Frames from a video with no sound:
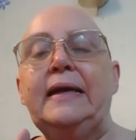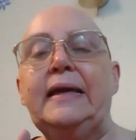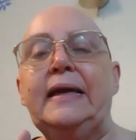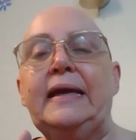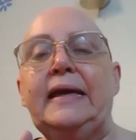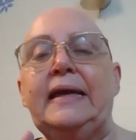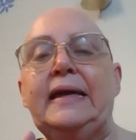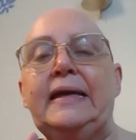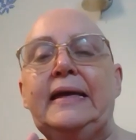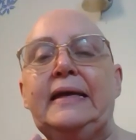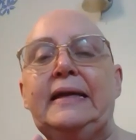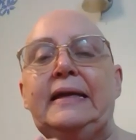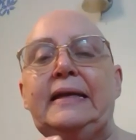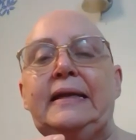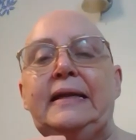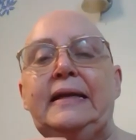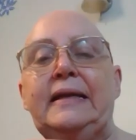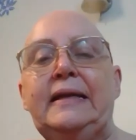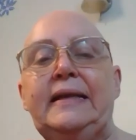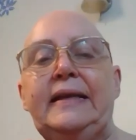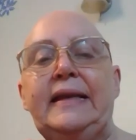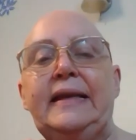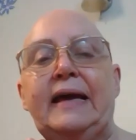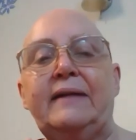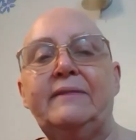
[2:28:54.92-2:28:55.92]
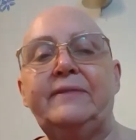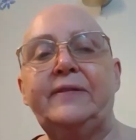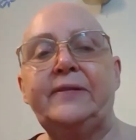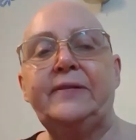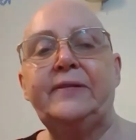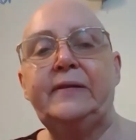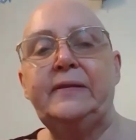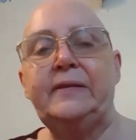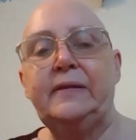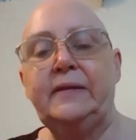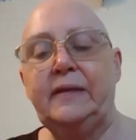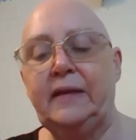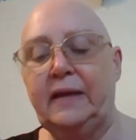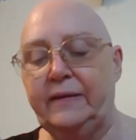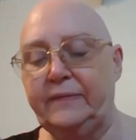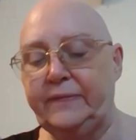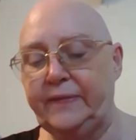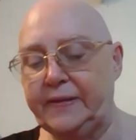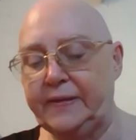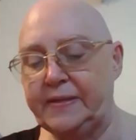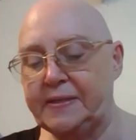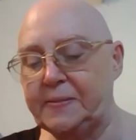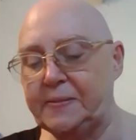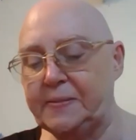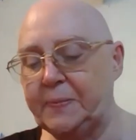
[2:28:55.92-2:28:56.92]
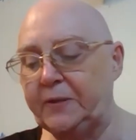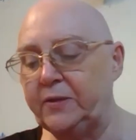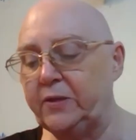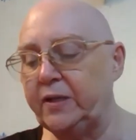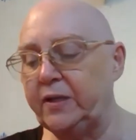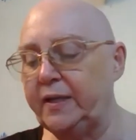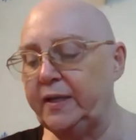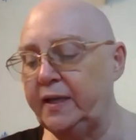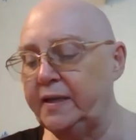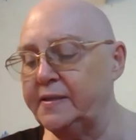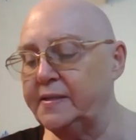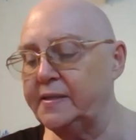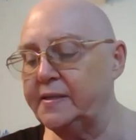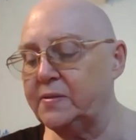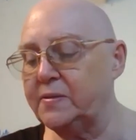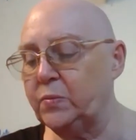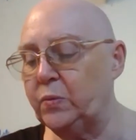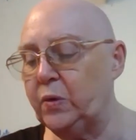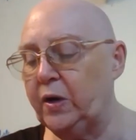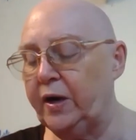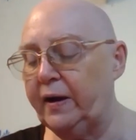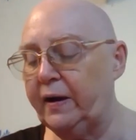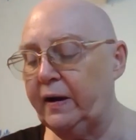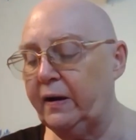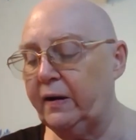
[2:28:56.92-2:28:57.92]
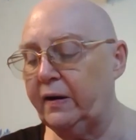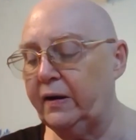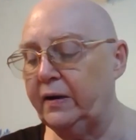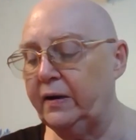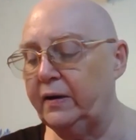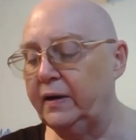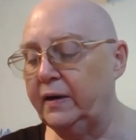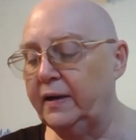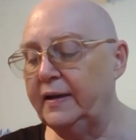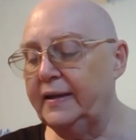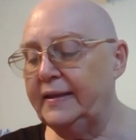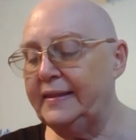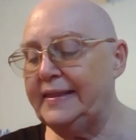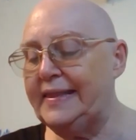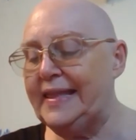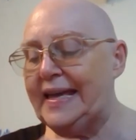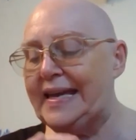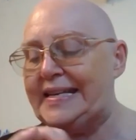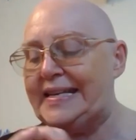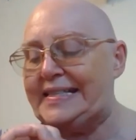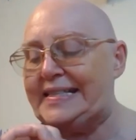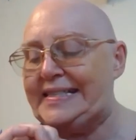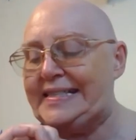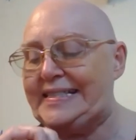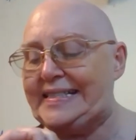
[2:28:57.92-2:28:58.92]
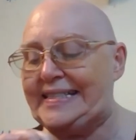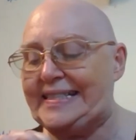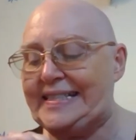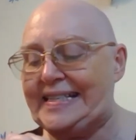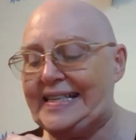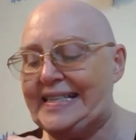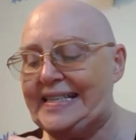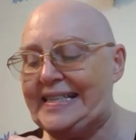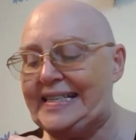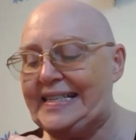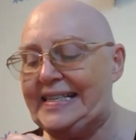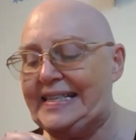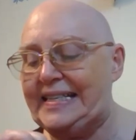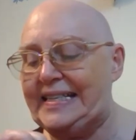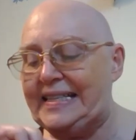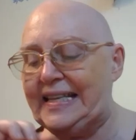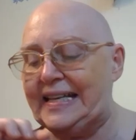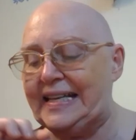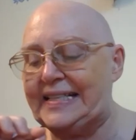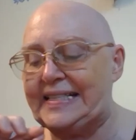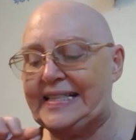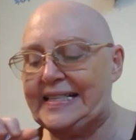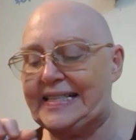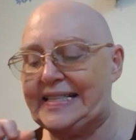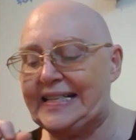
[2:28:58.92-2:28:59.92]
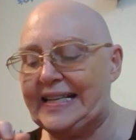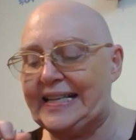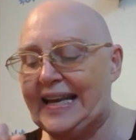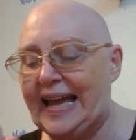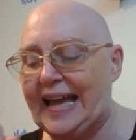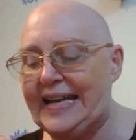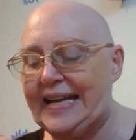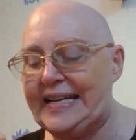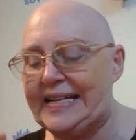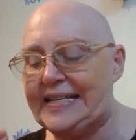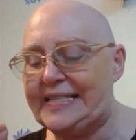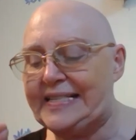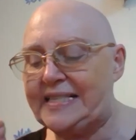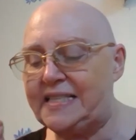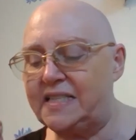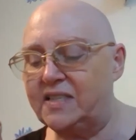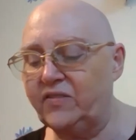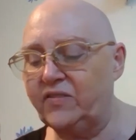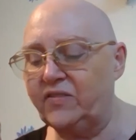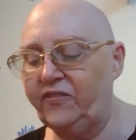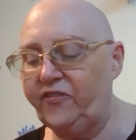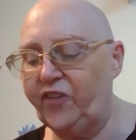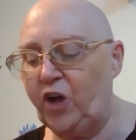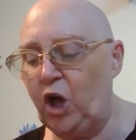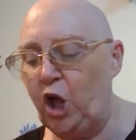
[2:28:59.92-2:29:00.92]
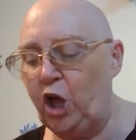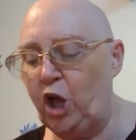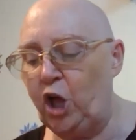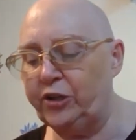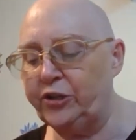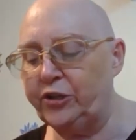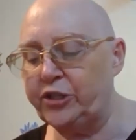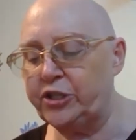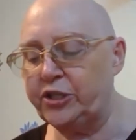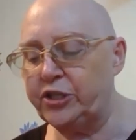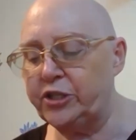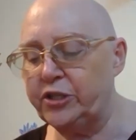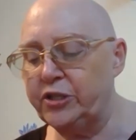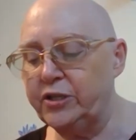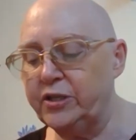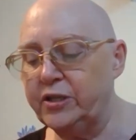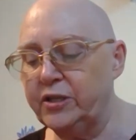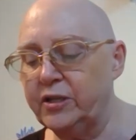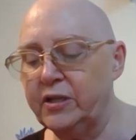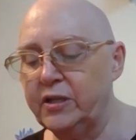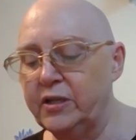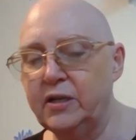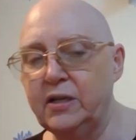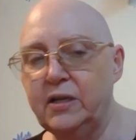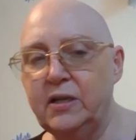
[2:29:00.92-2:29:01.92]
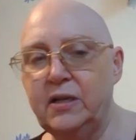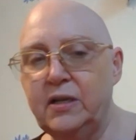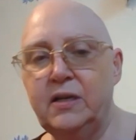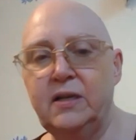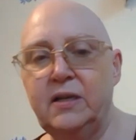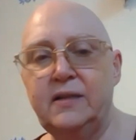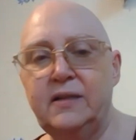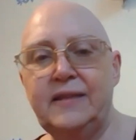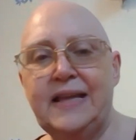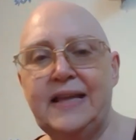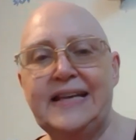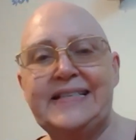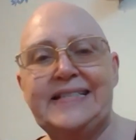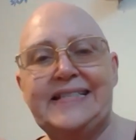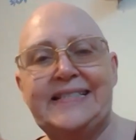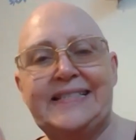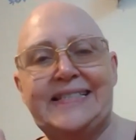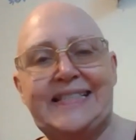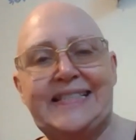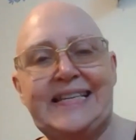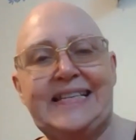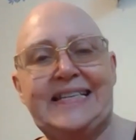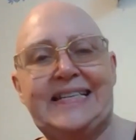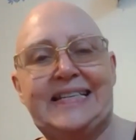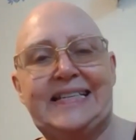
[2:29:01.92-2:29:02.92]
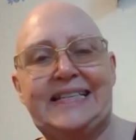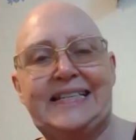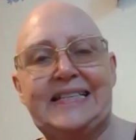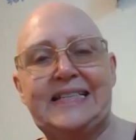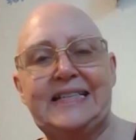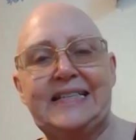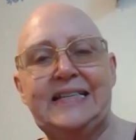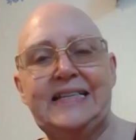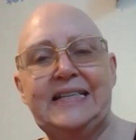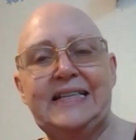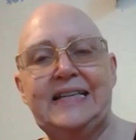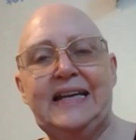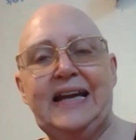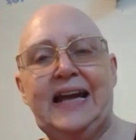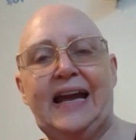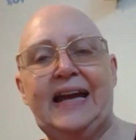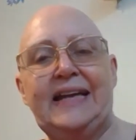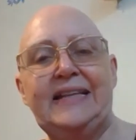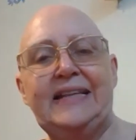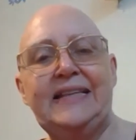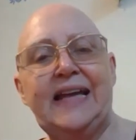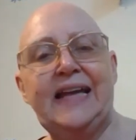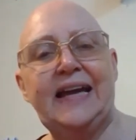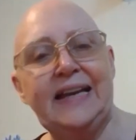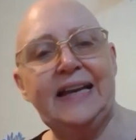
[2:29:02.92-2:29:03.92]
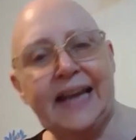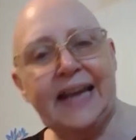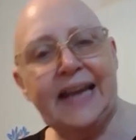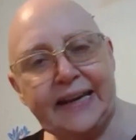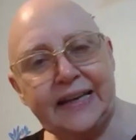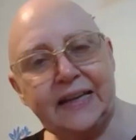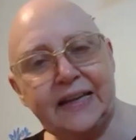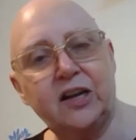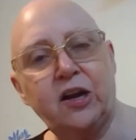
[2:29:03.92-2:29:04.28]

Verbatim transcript: a level of experience where they see the slightest fault. They see it and they let it